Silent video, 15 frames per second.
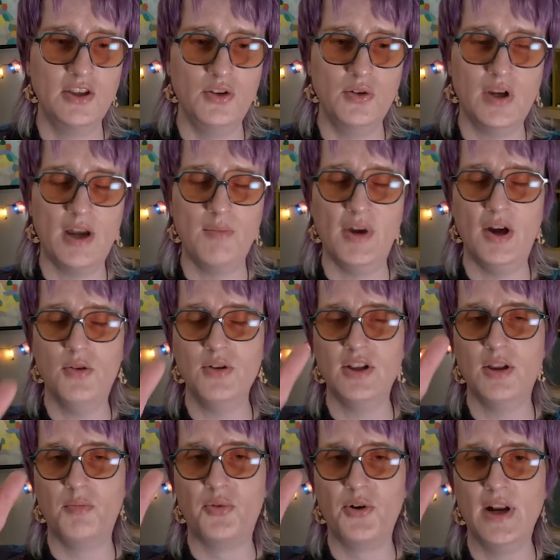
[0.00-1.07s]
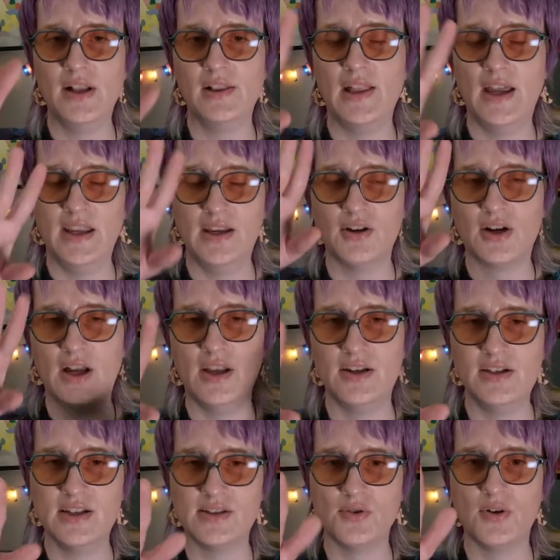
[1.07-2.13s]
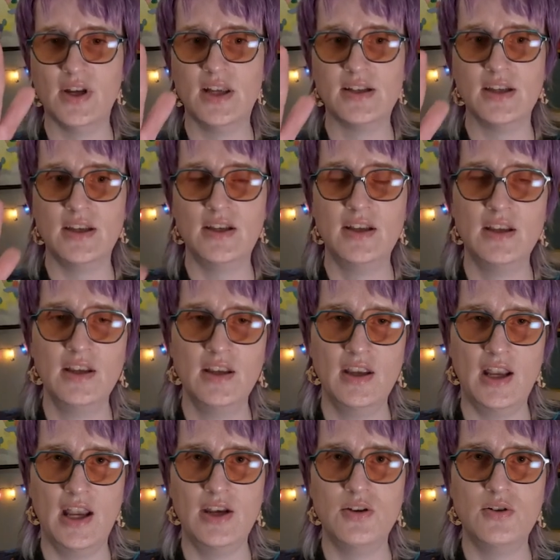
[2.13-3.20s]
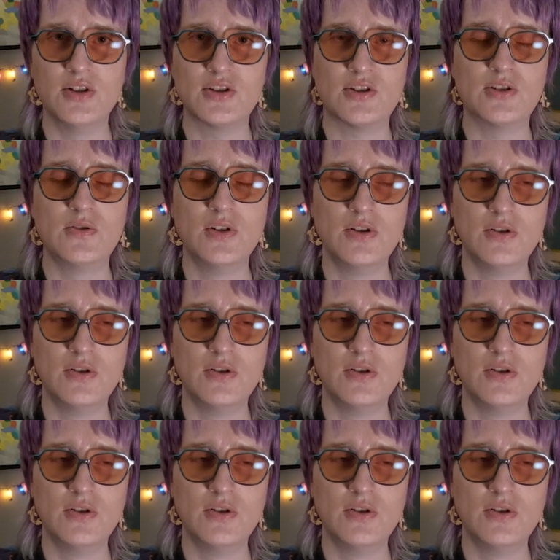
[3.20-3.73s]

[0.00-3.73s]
you come out in the bright light, you're kind of disoriented, and you just